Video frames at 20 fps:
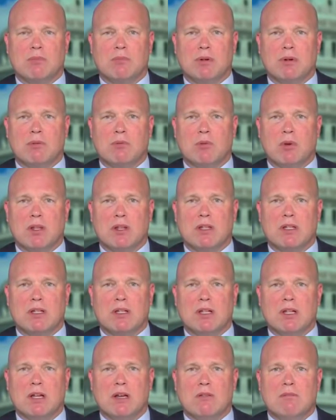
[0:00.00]
But one of the
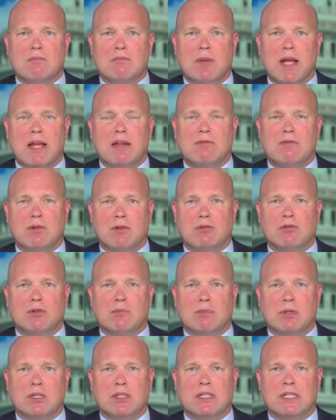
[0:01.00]
main
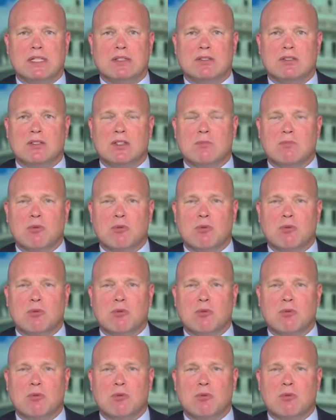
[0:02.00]
vulnerabilities is the